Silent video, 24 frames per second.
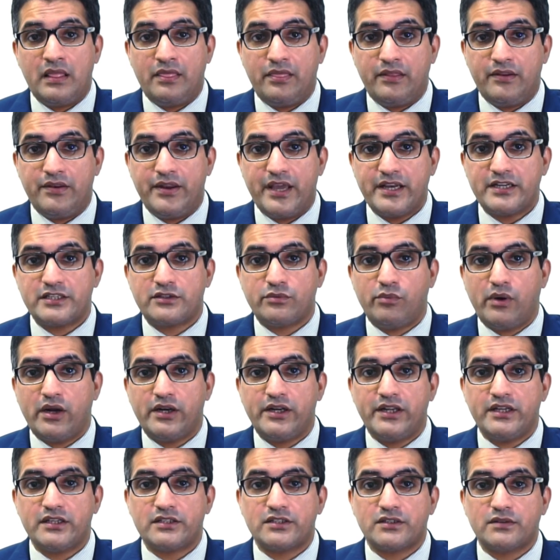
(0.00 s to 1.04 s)
The next
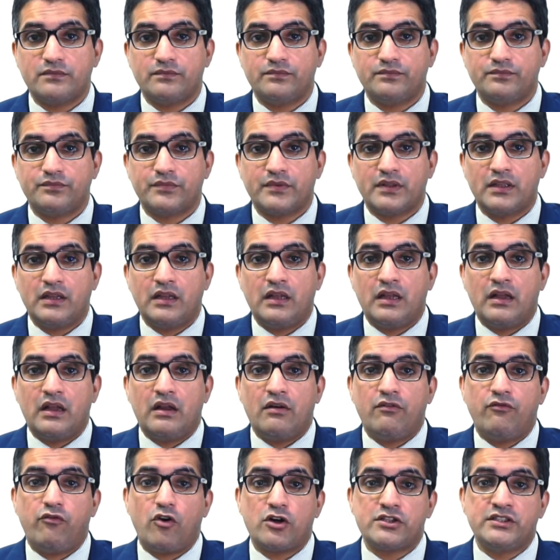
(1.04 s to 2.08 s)
one is
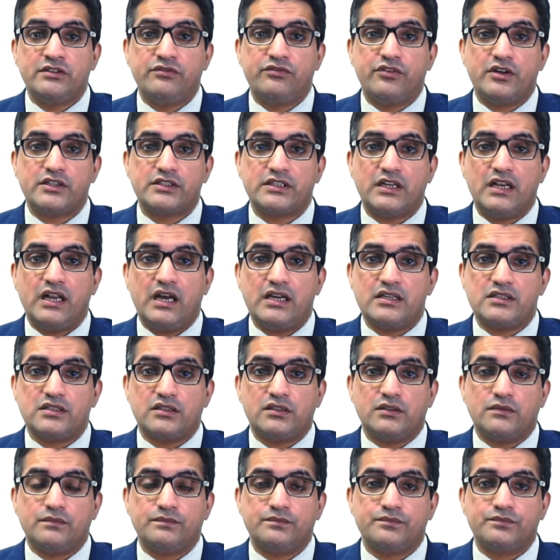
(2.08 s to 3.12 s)
Fauji
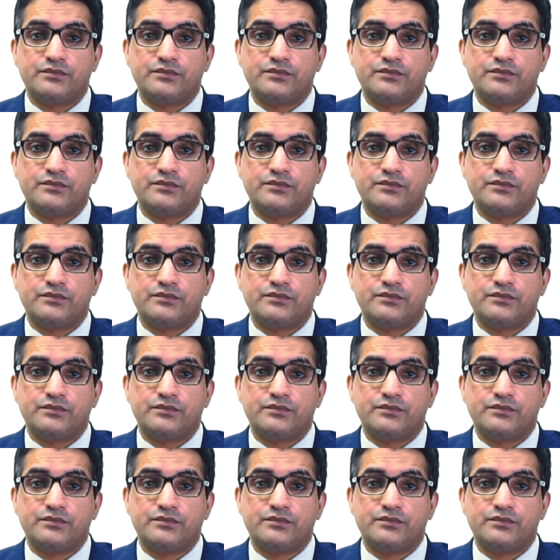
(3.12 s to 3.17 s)
Fertilizer.